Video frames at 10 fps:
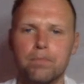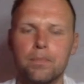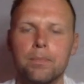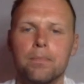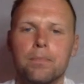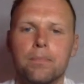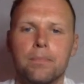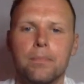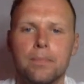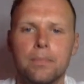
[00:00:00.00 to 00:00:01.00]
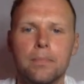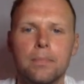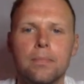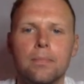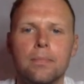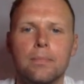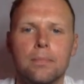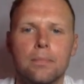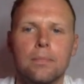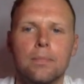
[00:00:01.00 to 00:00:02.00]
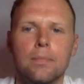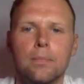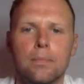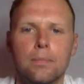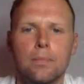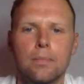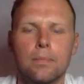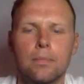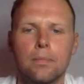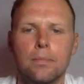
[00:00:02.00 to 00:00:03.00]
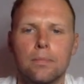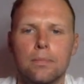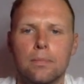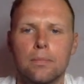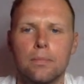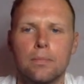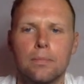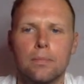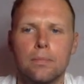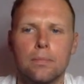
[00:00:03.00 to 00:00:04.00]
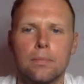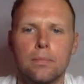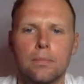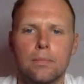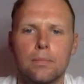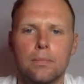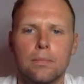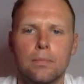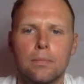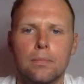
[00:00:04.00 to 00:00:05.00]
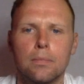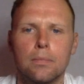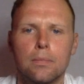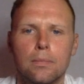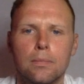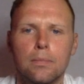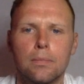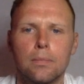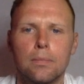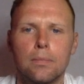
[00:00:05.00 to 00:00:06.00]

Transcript: No words are spoken by the person on screen.